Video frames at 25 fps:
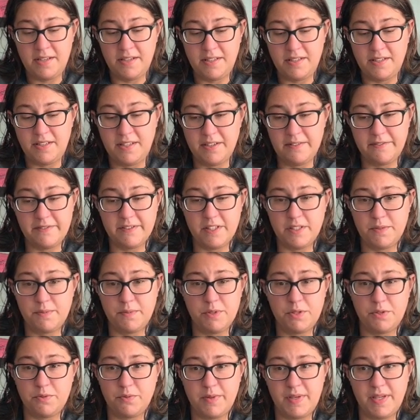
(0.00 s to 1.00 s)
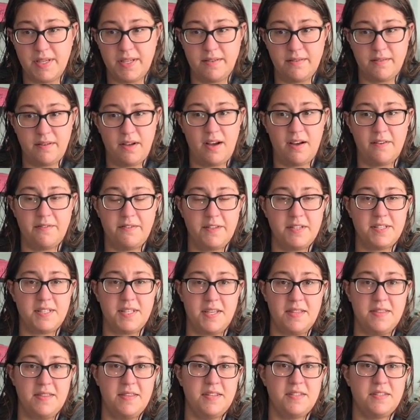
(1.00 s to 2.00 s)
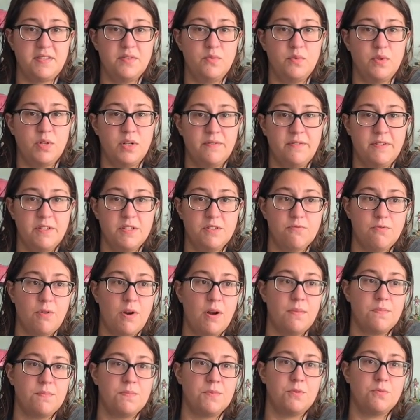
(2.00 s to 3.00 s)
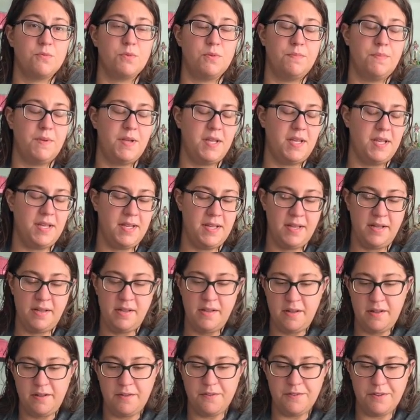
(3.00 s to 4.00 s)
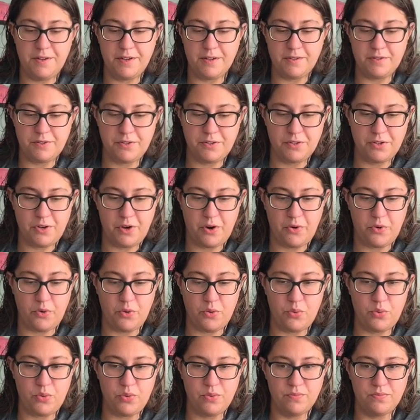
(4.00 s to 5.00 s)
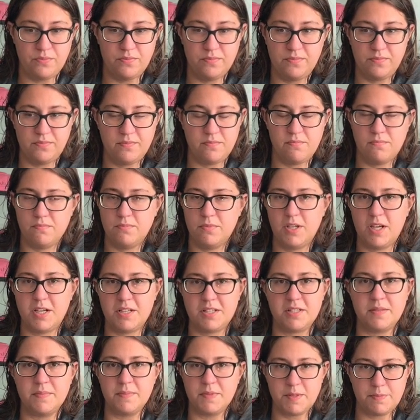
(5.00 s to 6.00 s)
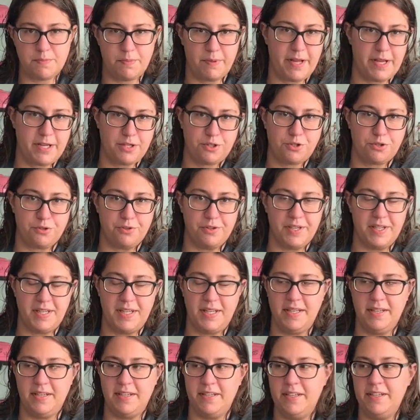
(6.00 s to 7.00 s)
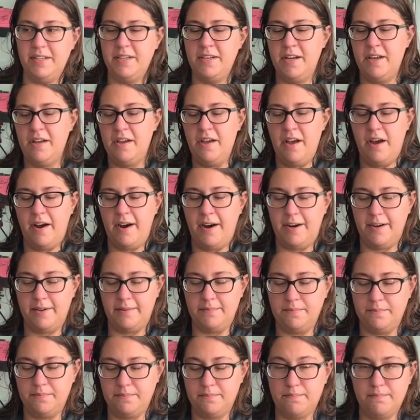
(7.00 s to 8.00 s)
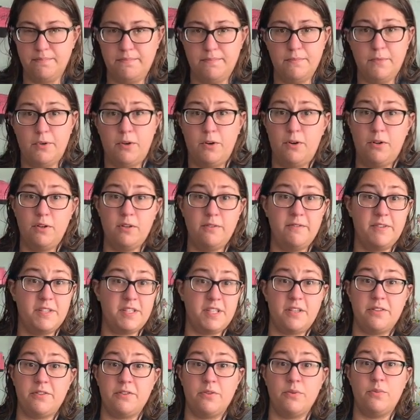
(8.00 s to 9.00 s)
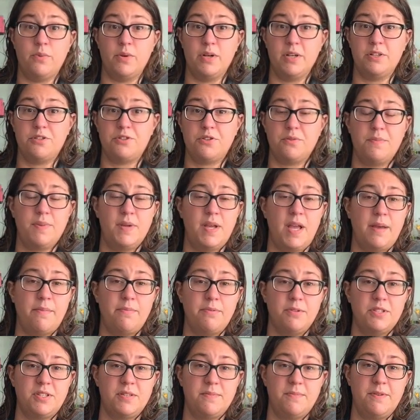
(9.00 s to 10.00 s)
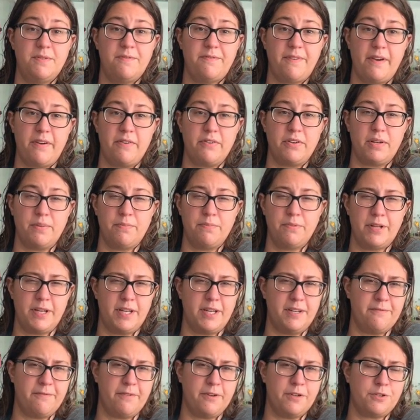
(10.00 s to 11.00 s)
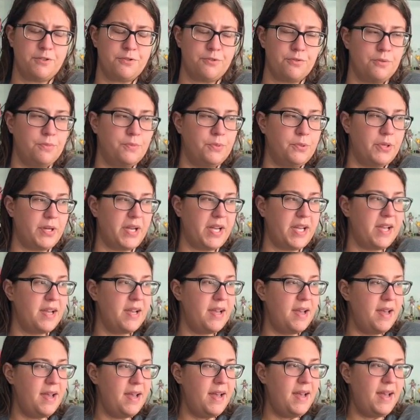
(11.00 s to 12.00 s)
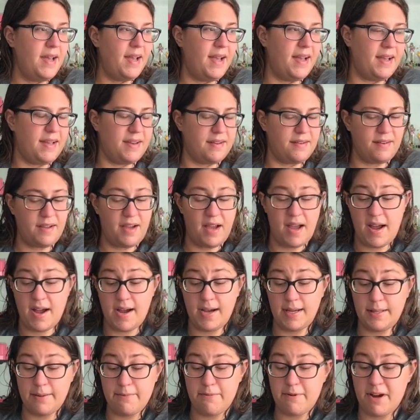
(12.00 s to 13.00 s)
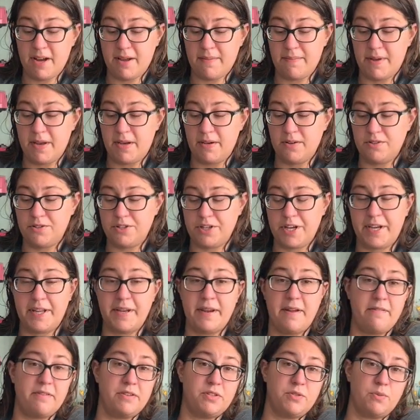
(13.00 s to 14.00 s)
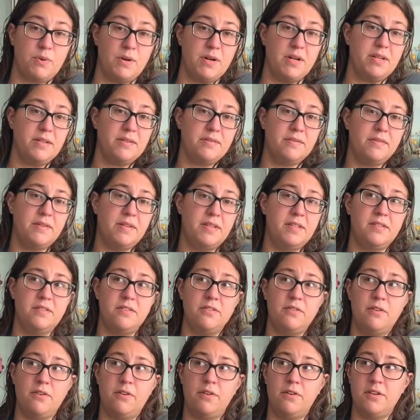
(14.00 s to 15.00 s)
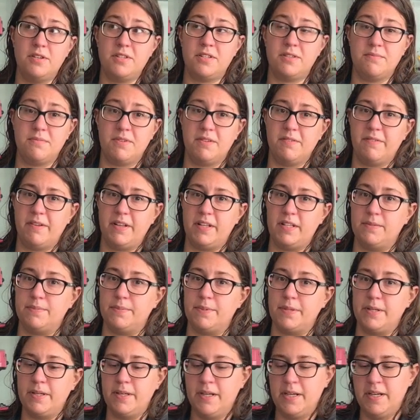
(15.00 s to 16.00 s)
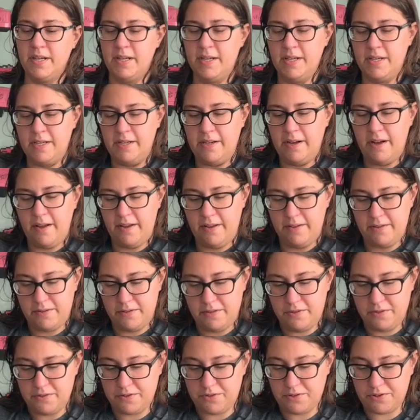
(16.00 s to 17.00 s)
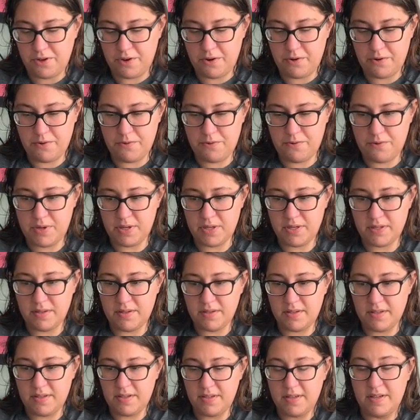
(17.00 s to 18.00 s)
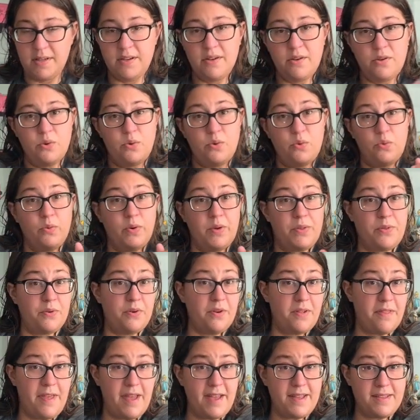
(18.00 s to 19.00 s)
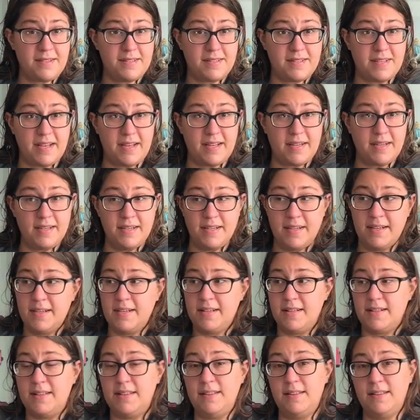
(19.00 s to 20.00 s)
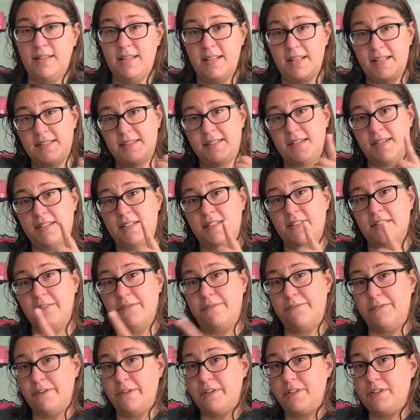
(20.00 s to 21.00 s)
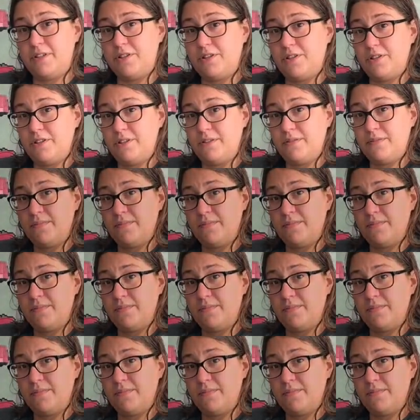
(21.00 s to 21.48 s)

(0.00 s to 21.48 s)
difference between obviously this and one of his ROMs would be there's no custom splash screen in it. All of his other work should be able to be found on Planet Virtual Boy, and I highly recommend checking out his work. He's an awesome developer. So, with all that said, let's get to the footage.